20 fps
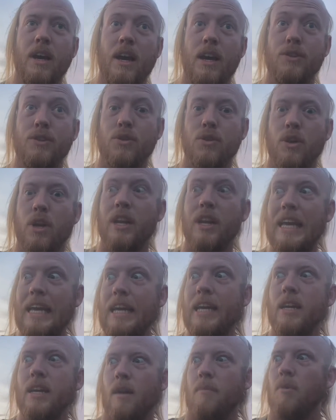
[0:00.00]
And so they're going to
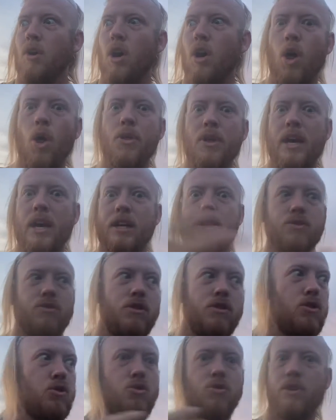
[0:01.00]
eat up all the
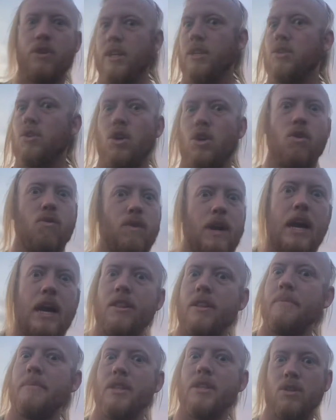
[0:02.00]
extra nutrients
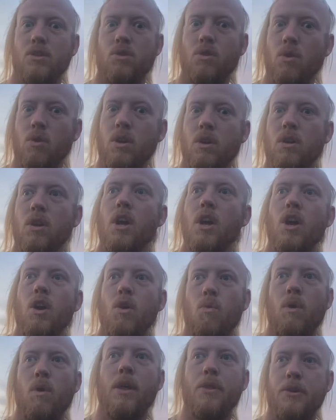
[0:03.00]
around them in the soil
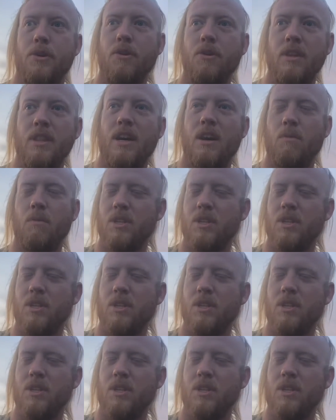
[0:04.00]
while they're doing that,